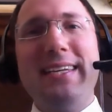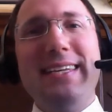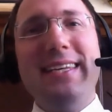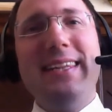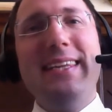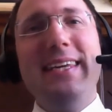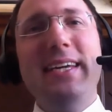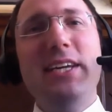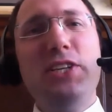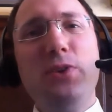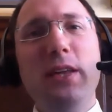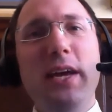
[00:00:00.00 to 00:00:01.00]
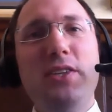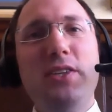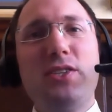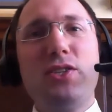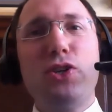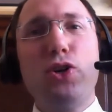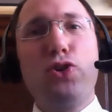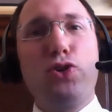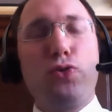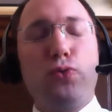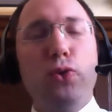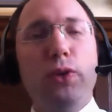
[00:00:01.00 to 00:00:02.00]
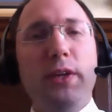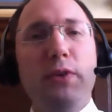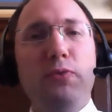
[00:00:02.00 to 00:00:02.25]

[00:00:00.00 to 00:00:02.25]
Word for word: Did the Israelites truly